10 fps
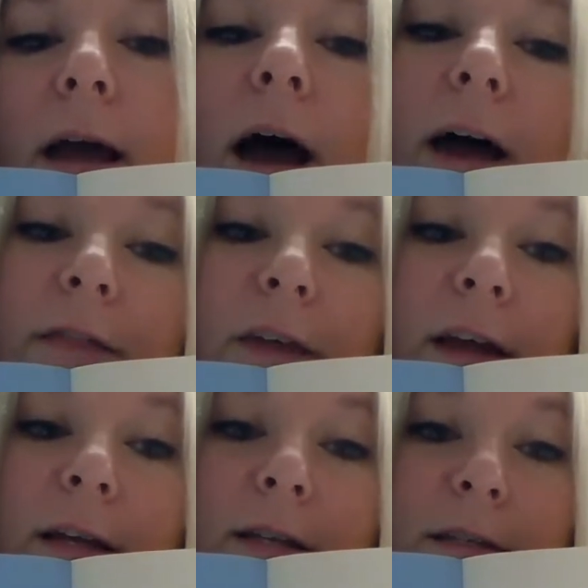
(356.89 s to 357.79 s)
"I think
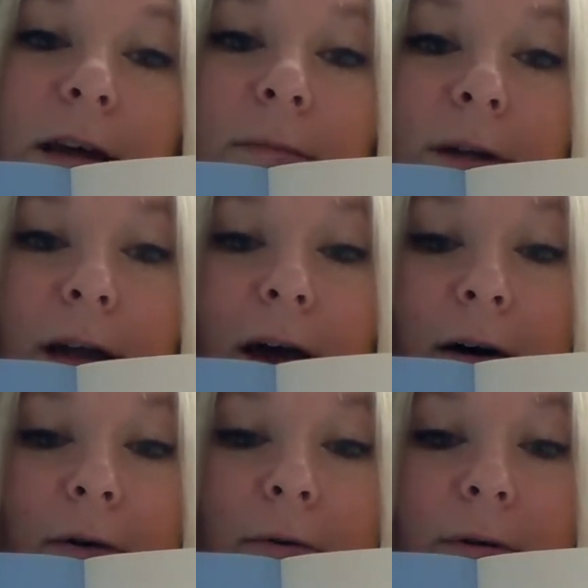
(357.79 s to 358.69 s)
it's time to
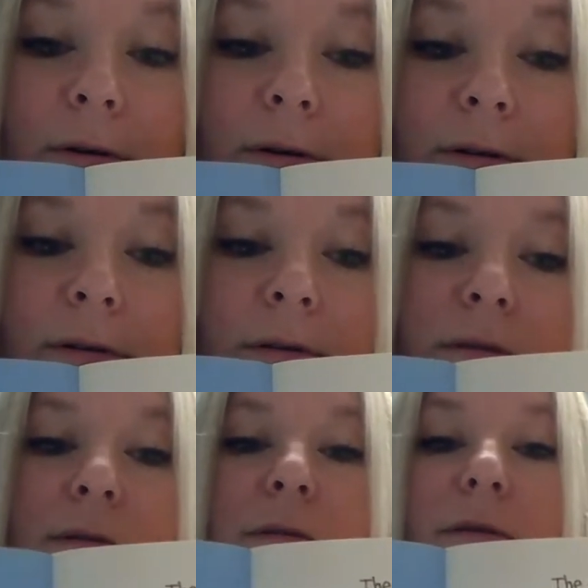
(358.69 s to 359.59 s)
go."
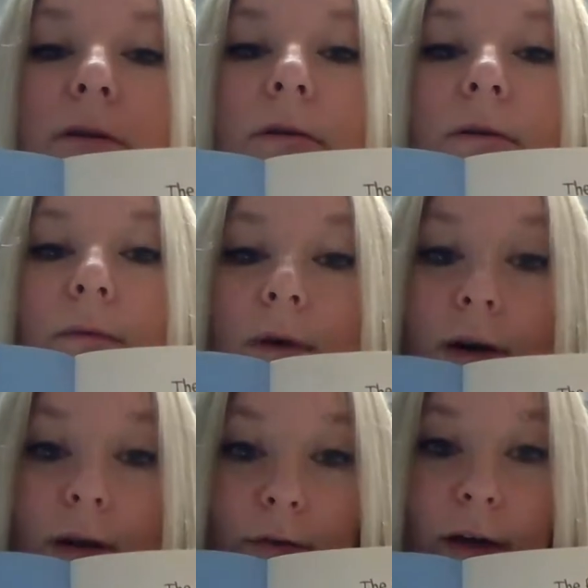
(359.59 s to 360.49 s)
Where do
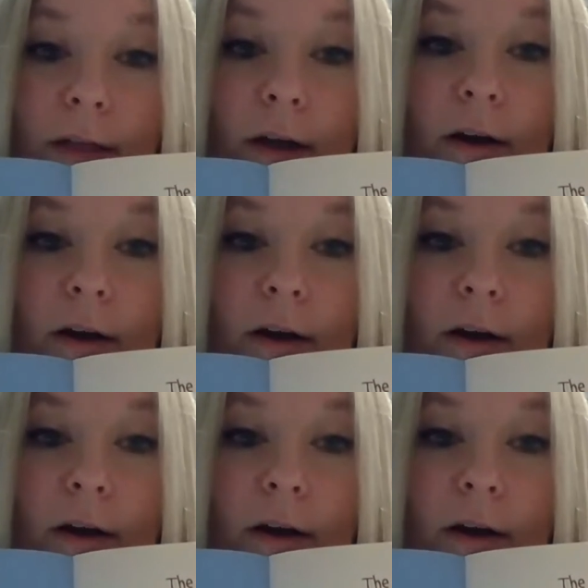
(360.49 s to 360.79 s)
you think they are